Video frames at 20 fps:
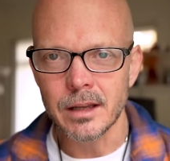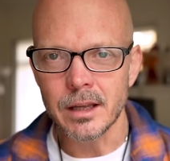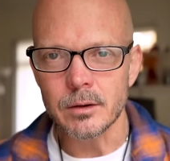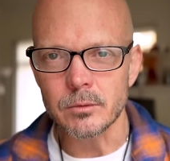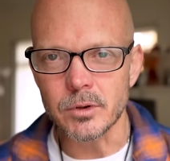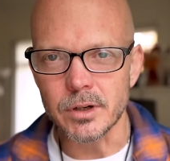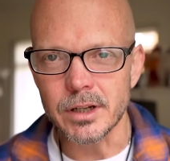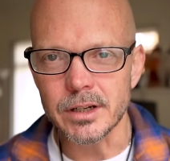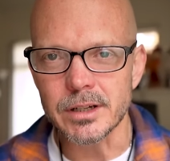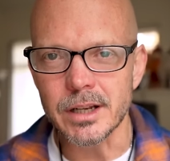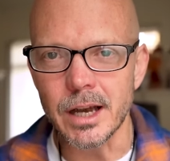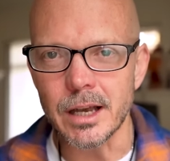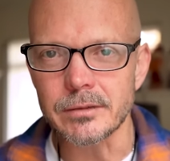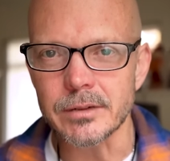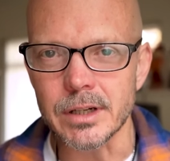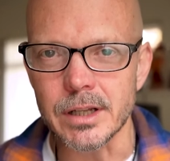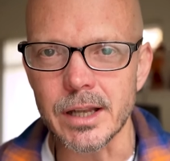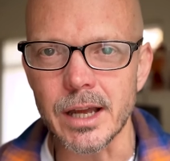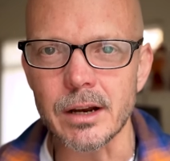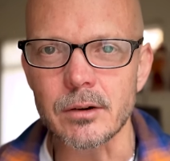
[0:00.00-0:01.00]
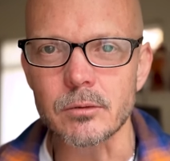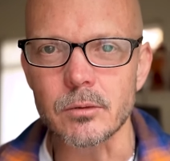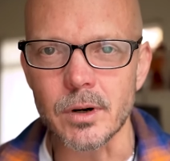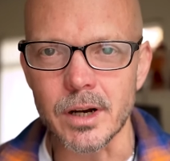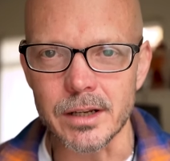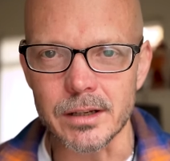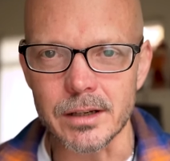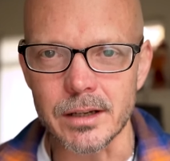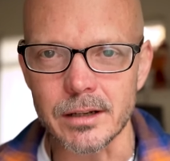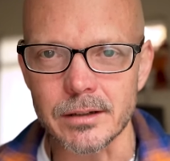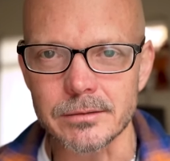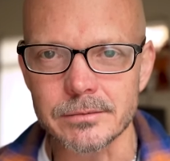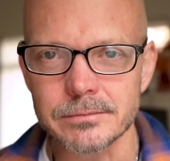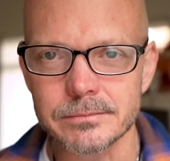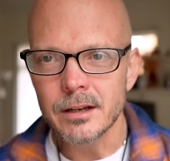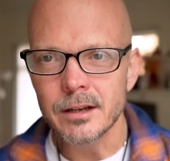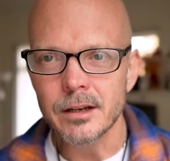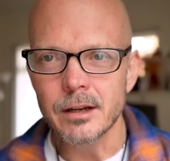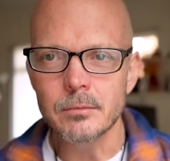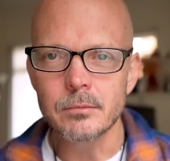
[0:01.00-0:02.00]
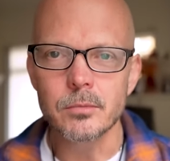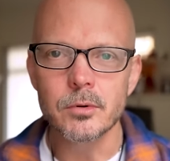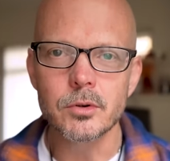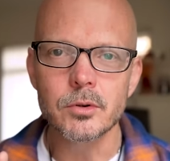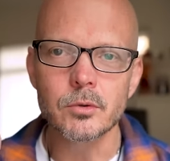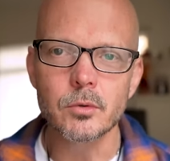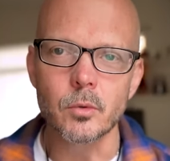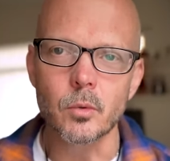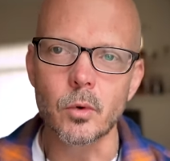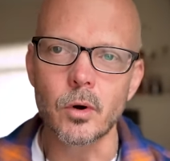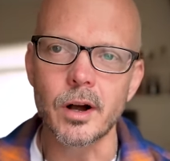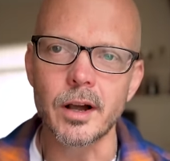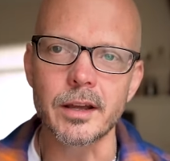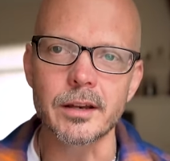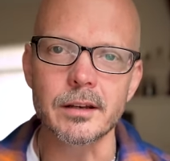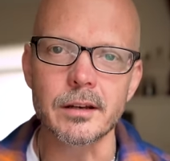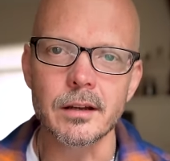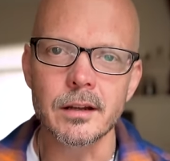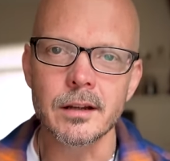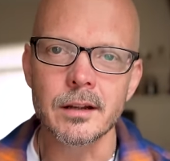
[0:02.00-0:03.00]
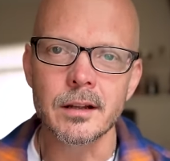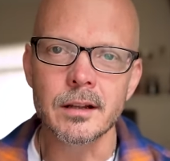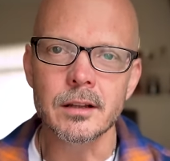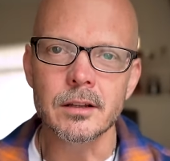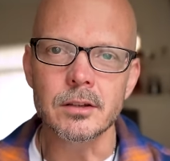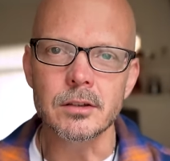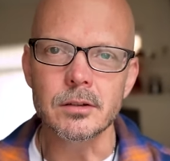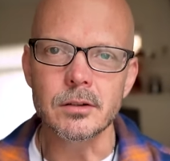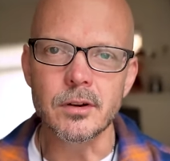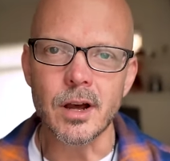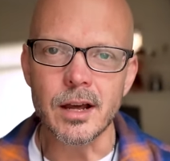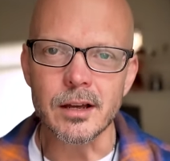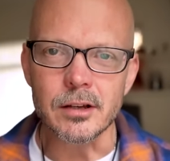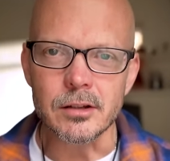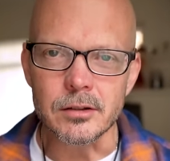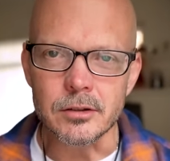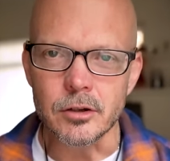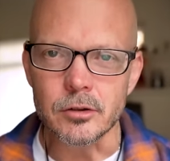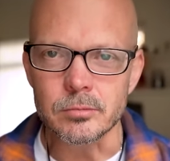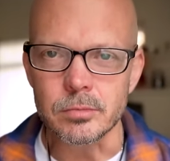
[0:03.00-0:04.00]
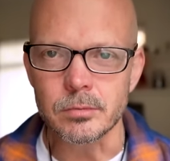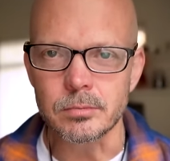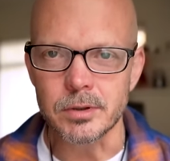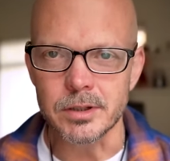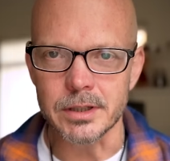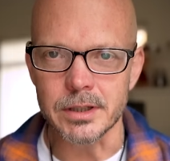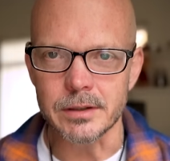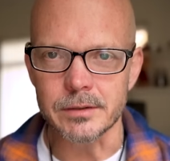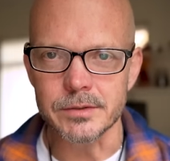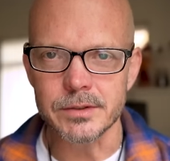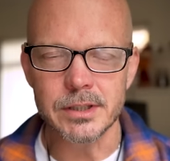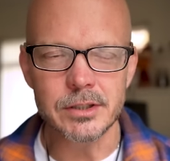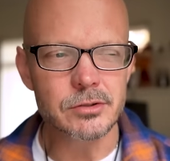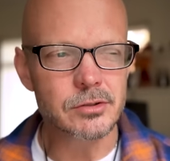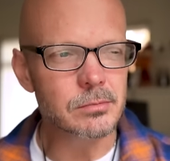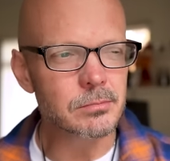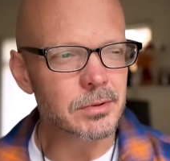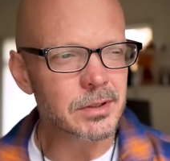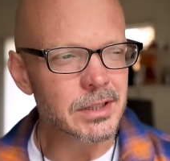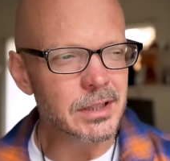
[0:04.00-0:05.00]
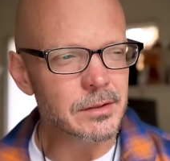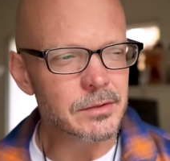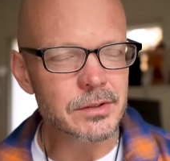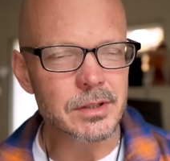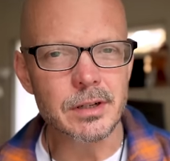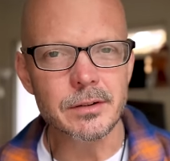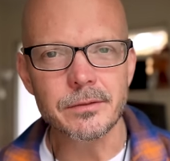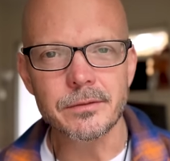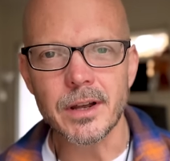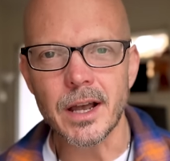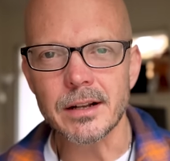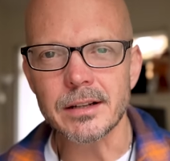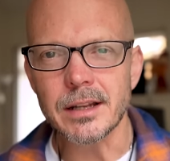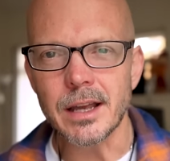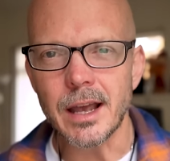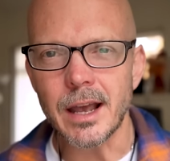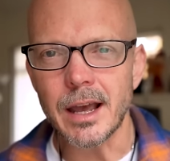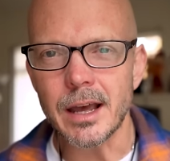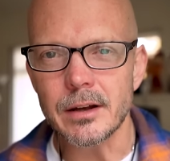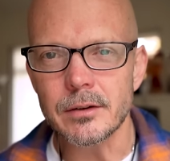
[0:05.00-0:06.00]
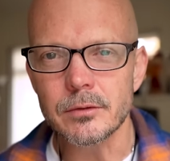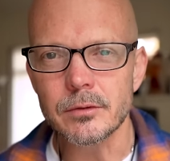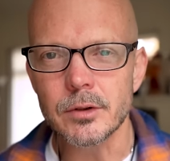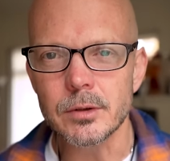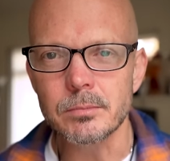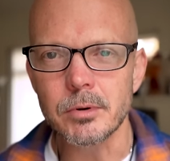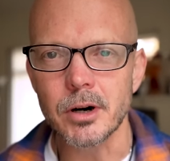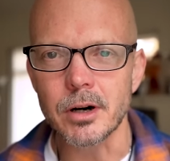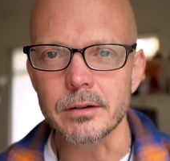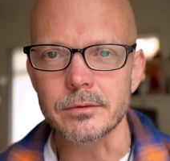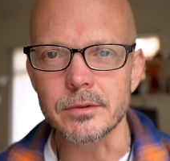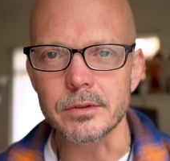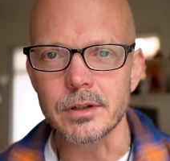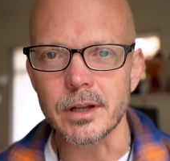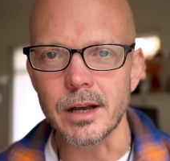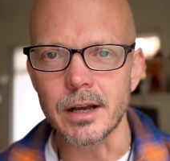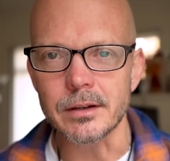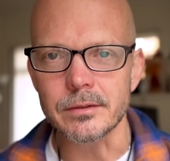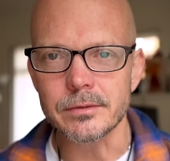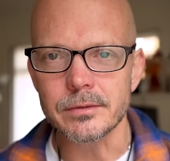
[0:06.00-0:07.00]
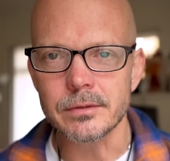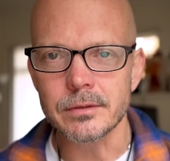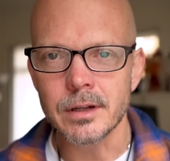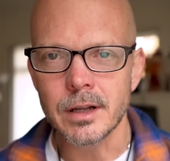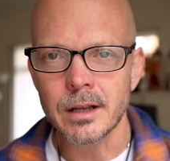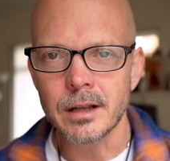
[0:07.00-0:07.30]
And we're going to dive into that right now. Number one, you've got global beliefs. These are beliefs that affect every part of your life.